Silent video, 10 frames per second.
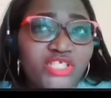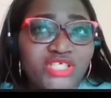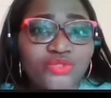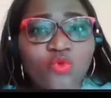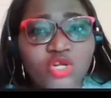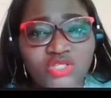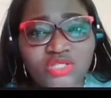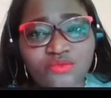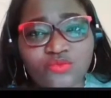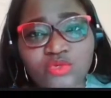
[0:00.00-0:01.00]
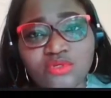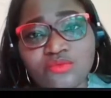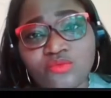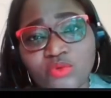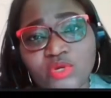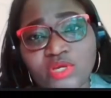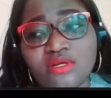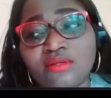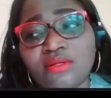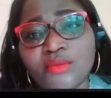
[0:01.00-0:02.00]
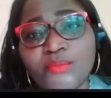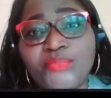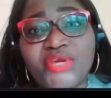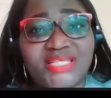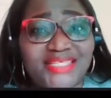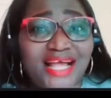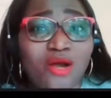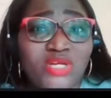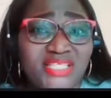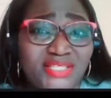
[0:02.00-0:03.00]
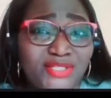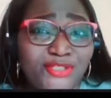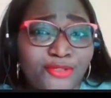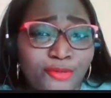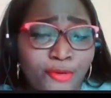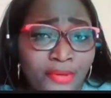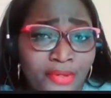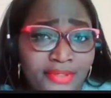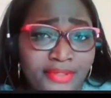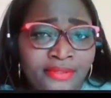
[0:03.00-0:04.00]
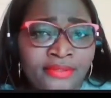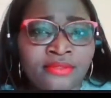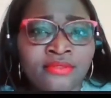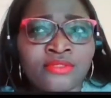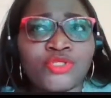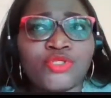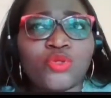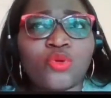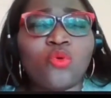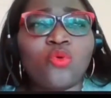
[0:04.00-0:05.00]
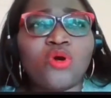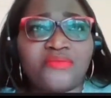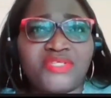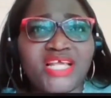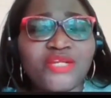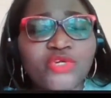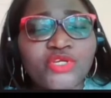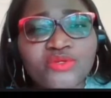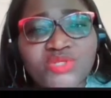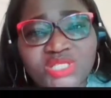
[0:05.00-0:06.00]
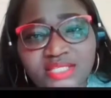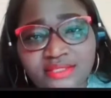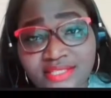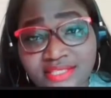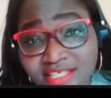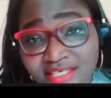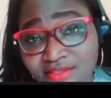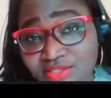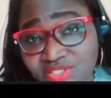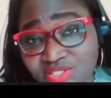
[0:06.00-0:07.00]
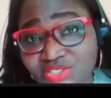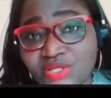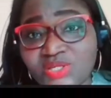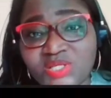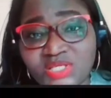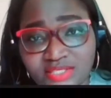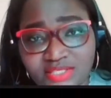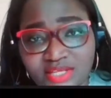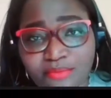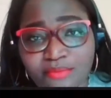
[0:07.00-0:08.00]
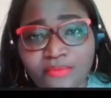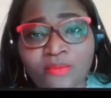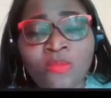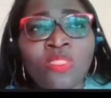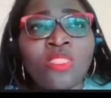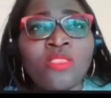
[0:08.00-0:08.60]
which is what we will base our decision on. So I've said we use the clinical decision system.